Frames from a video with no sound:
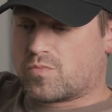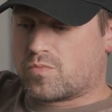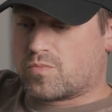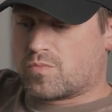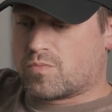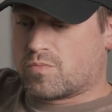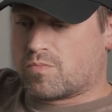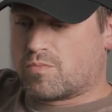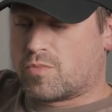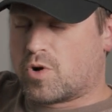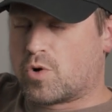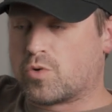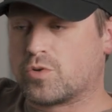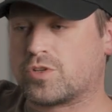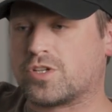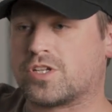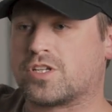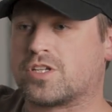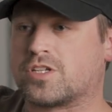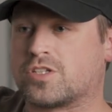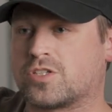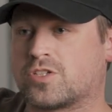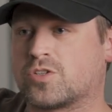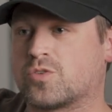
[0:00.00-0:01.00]
mold
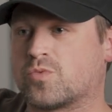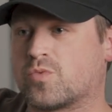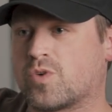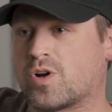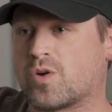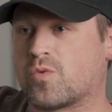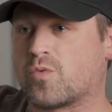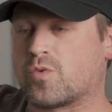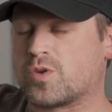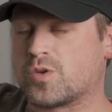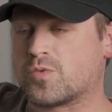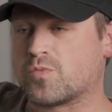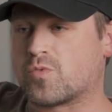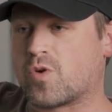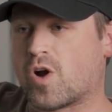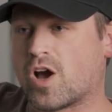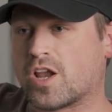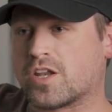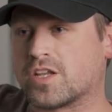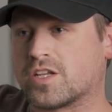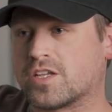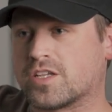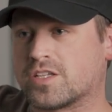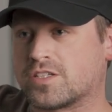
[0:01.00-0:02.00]
it into what we
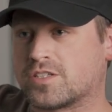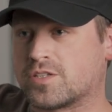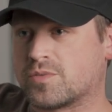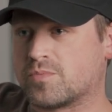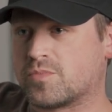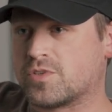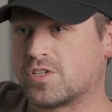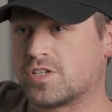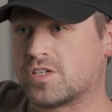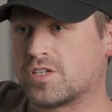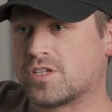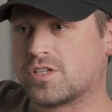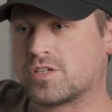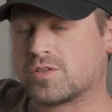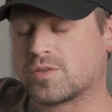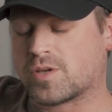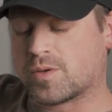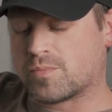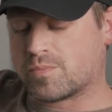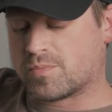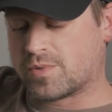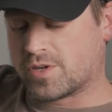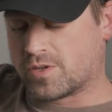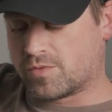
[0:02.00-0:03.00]
wanted it to be.
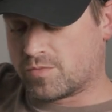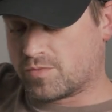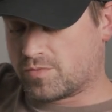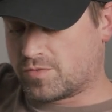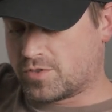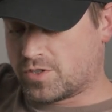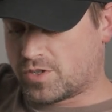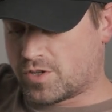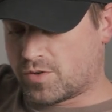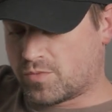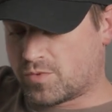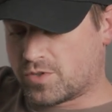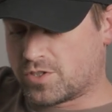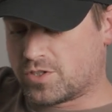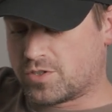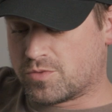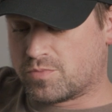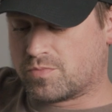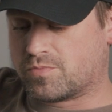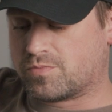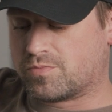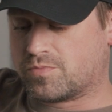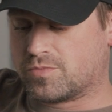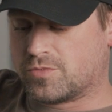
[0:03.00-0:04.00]
But, when
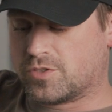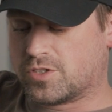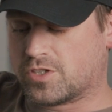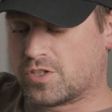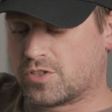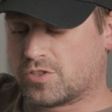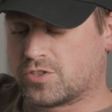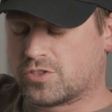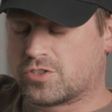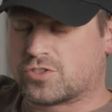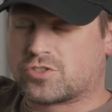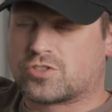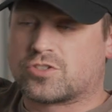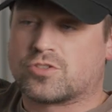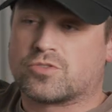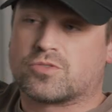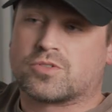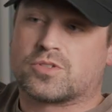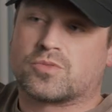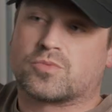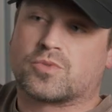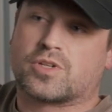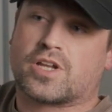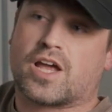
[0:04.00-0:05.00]
you're just
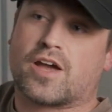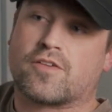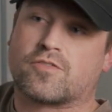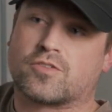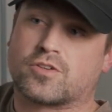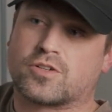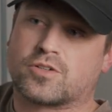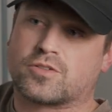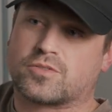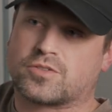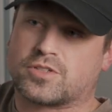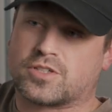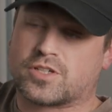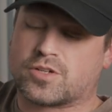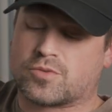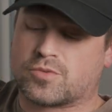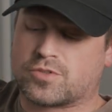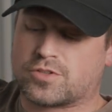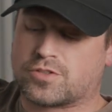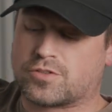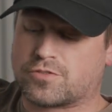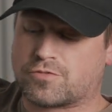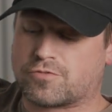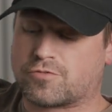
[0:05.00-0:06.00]
doing whatever,
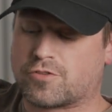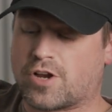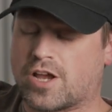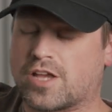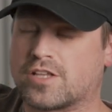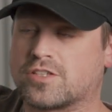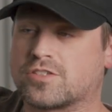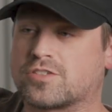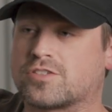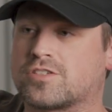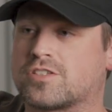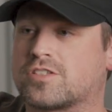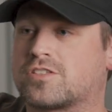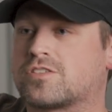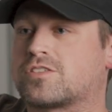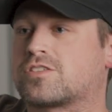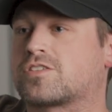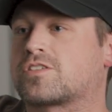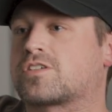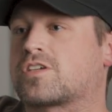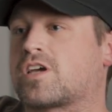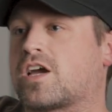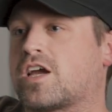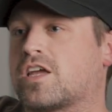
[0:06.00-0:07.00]
with your friends,
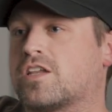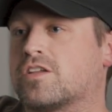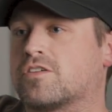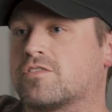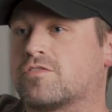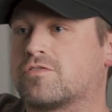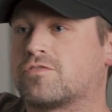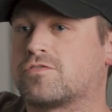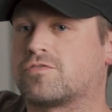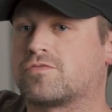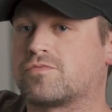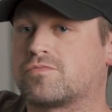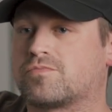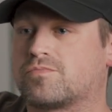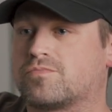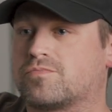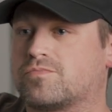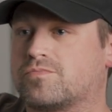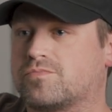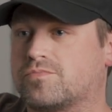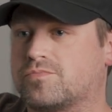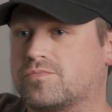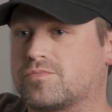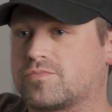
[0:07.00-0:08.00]
it's kind of,
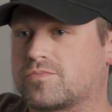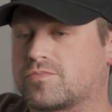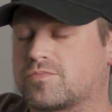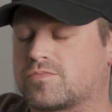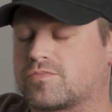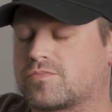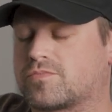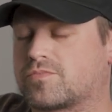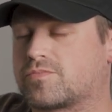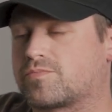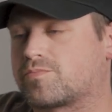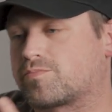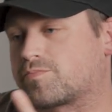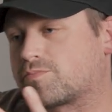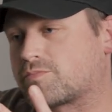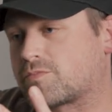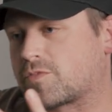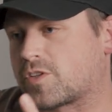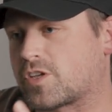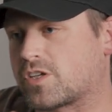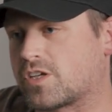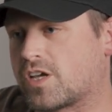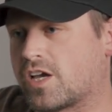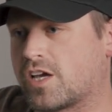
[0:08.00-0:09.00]

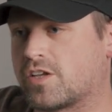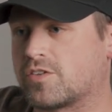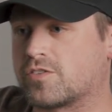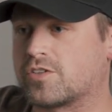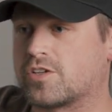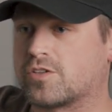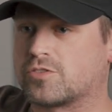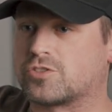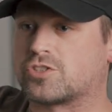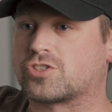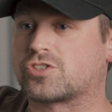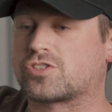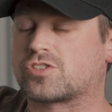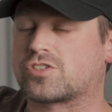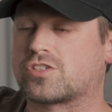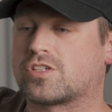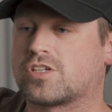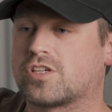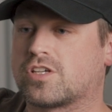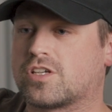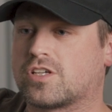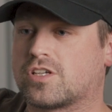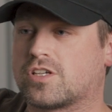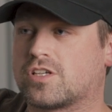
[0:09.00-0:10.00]
I don't know
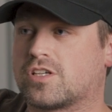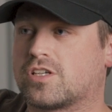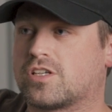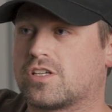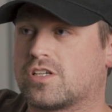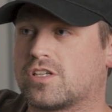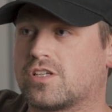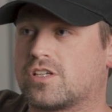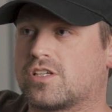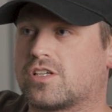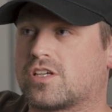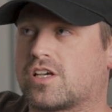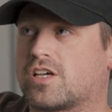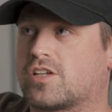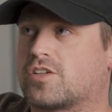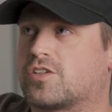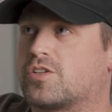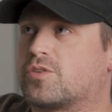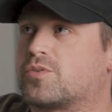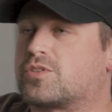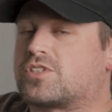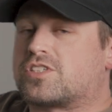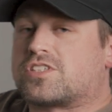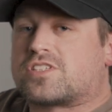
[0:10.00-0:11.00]

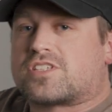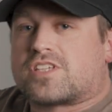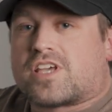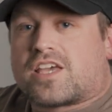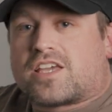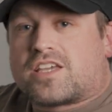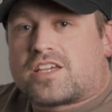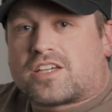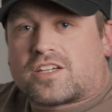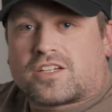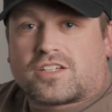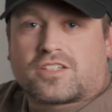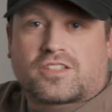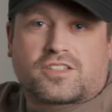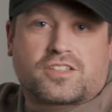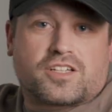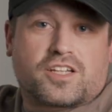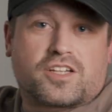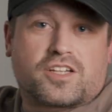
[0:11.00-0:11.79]
what to say here.